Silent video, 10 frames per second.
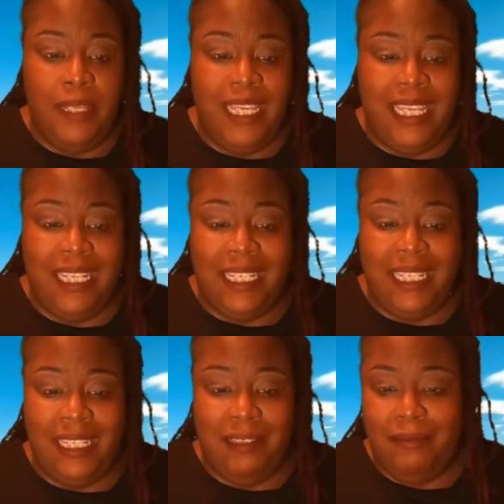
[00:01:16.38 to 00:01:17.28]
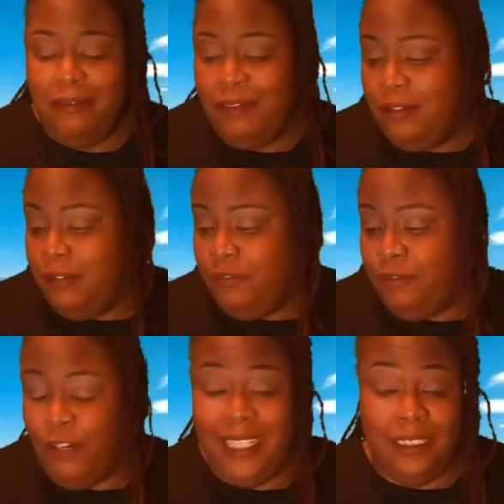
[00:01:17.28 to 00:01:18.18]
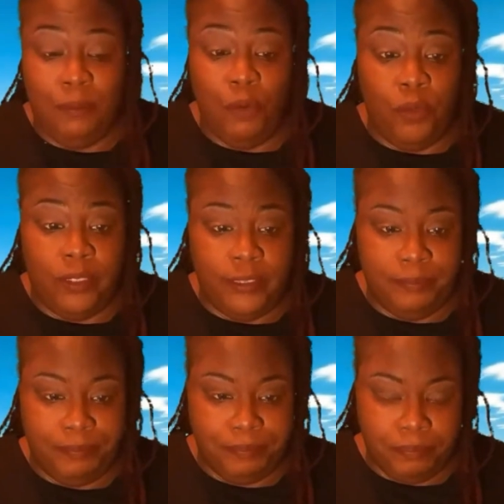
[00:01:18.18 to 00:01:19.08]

in random order.